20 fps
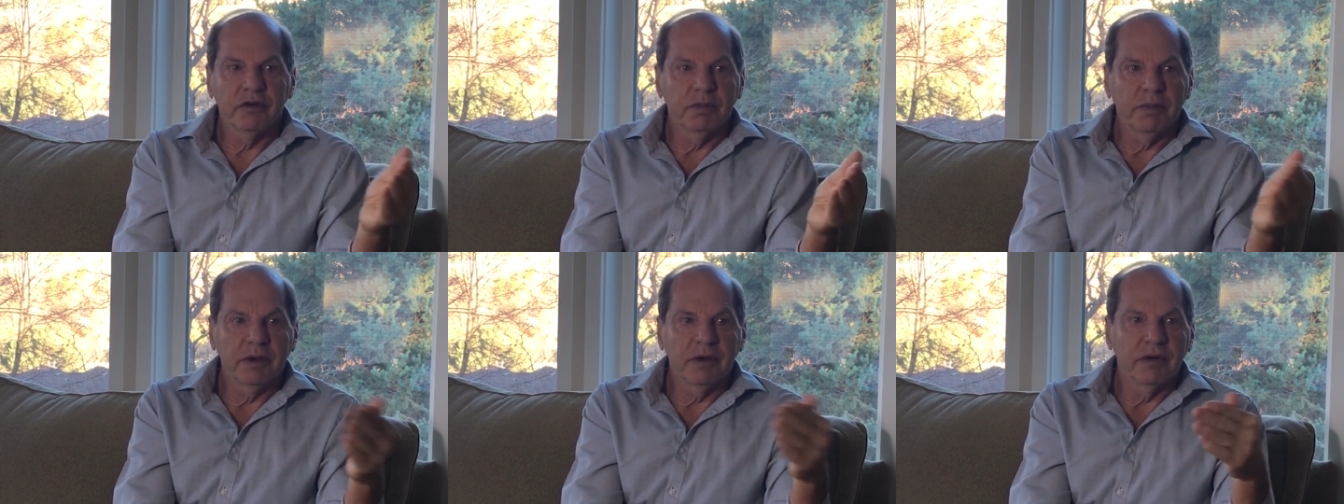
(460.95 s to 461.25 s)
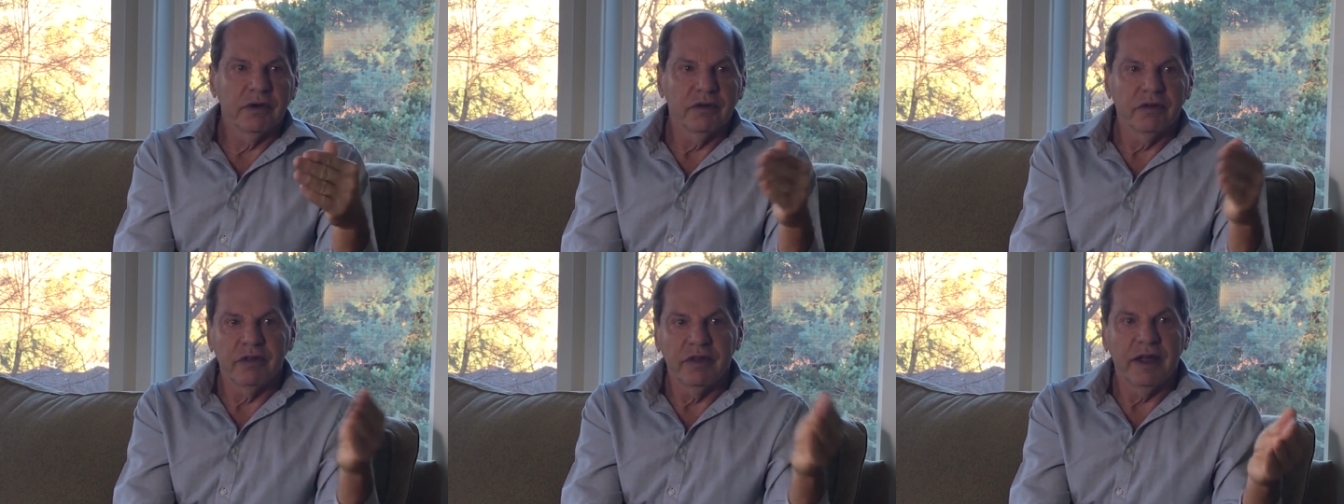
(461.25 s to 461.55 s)

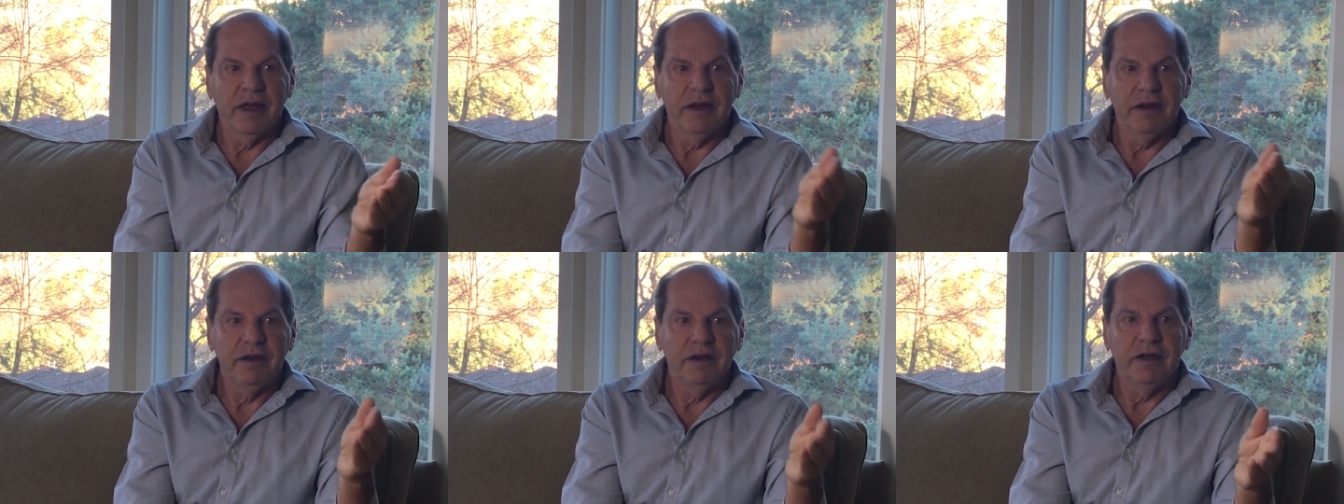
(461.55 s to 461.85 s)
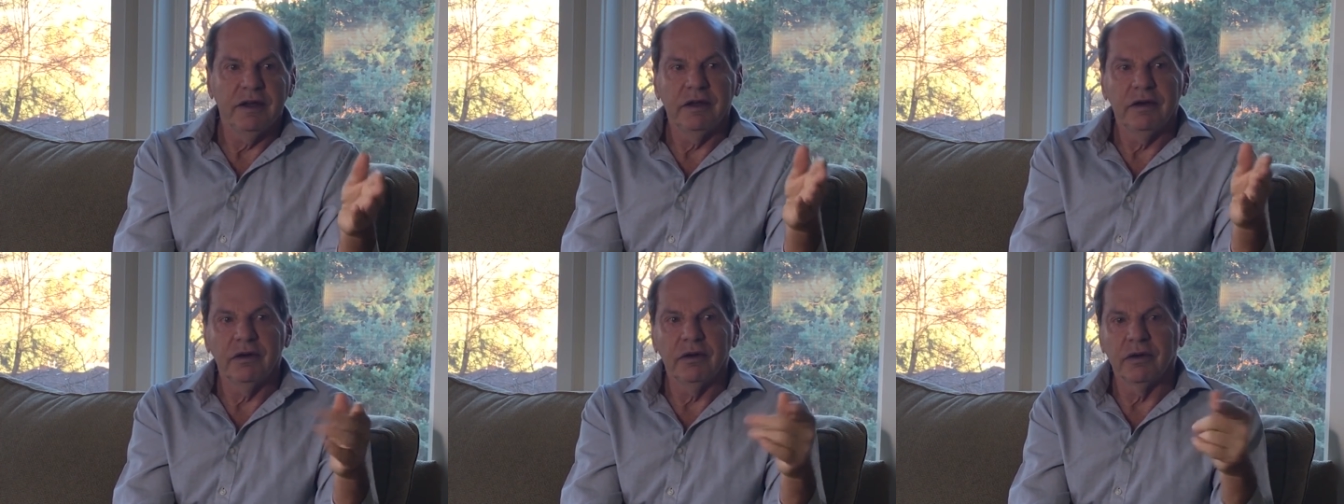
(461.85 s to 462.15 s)
because they
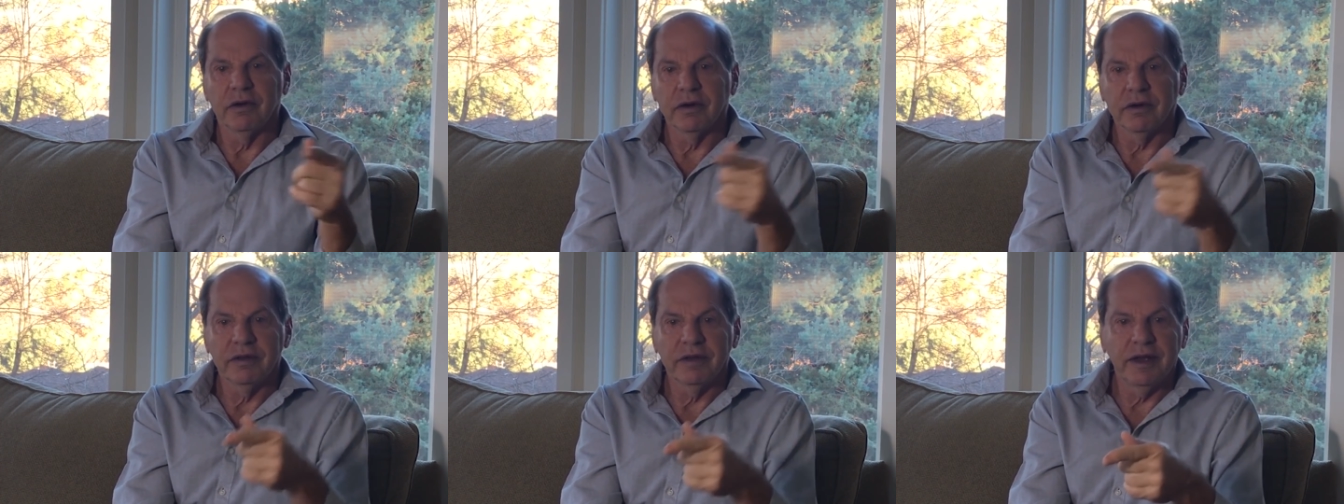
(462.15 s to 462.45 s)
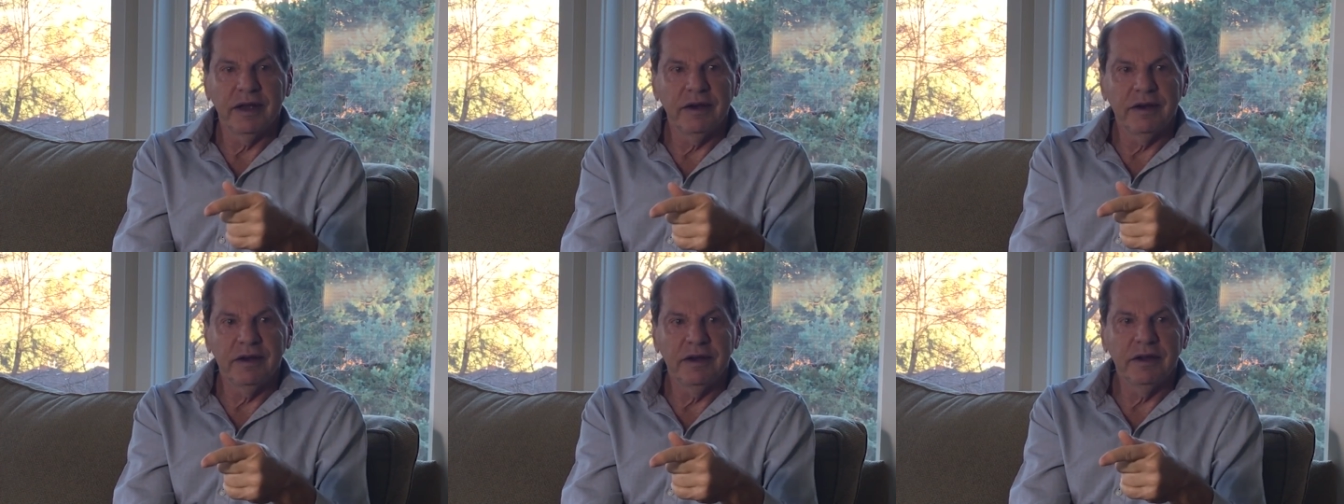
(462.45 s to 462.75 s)
did or
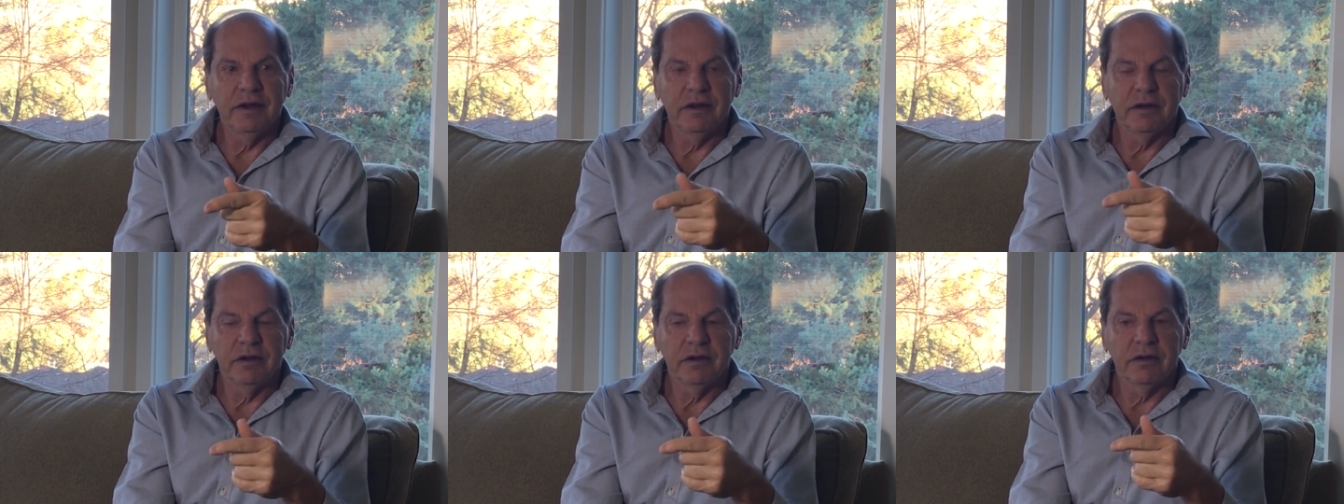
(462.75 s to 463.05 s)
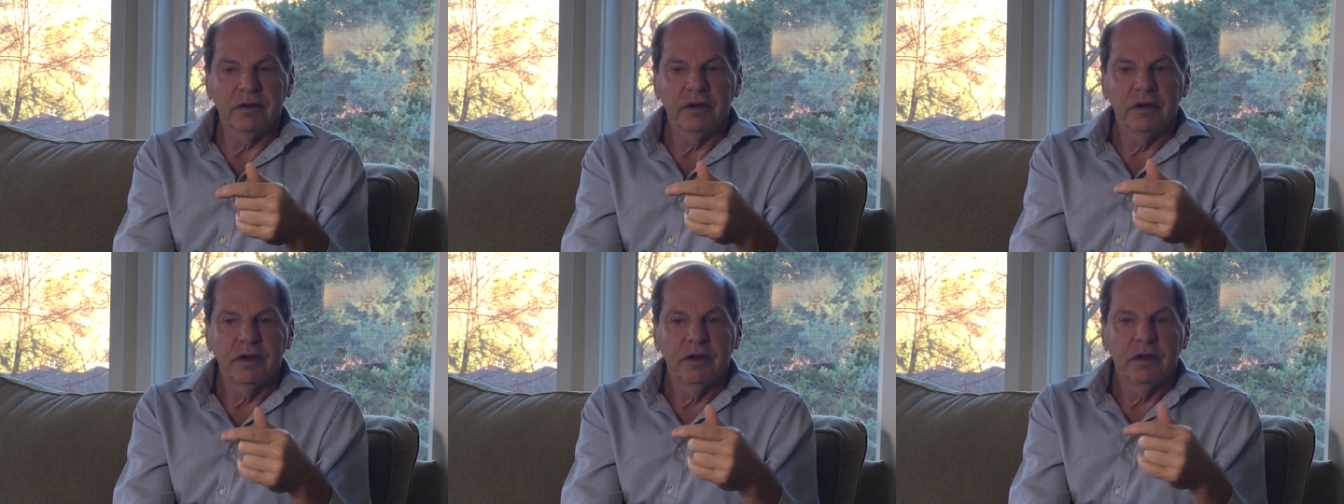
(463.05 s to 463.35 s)
they didn't